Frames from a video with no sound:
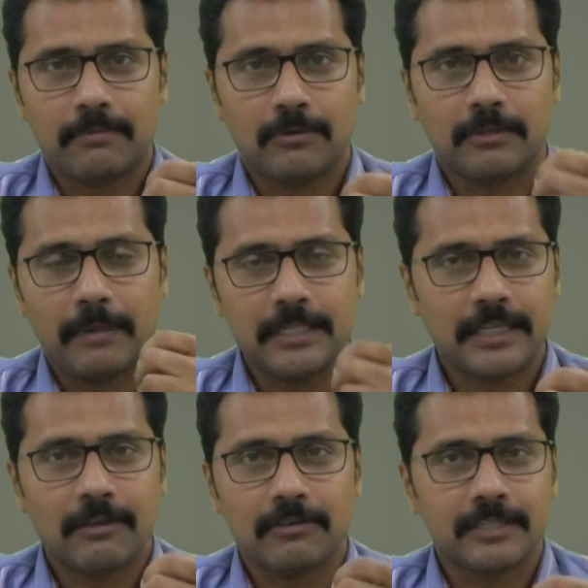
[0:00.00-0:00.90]
about the
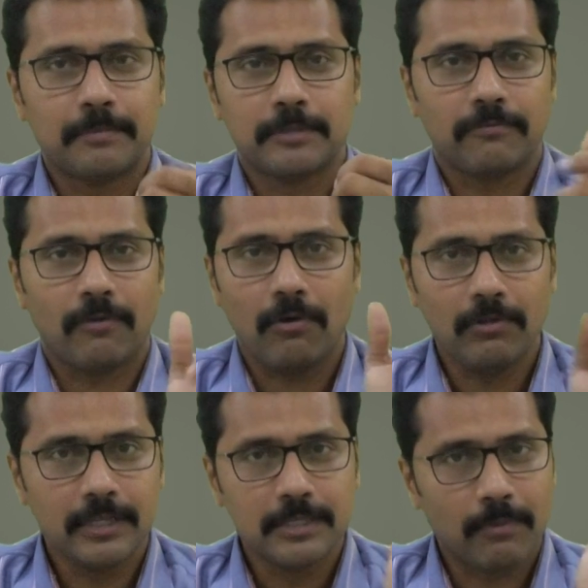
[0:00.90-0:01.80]
basic concepts of
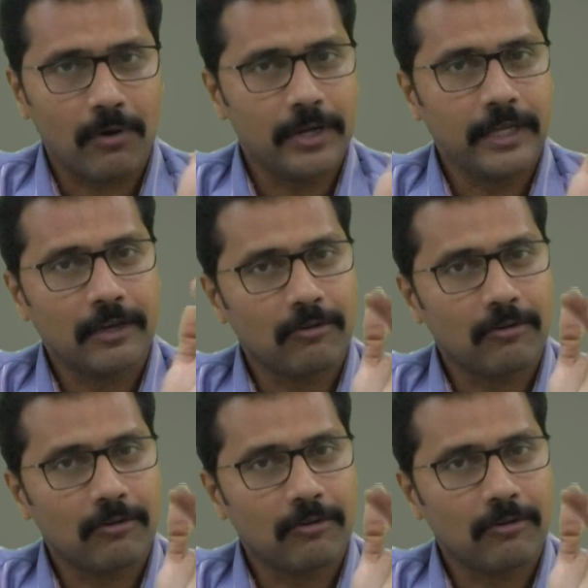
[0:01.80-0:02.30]
all these polity,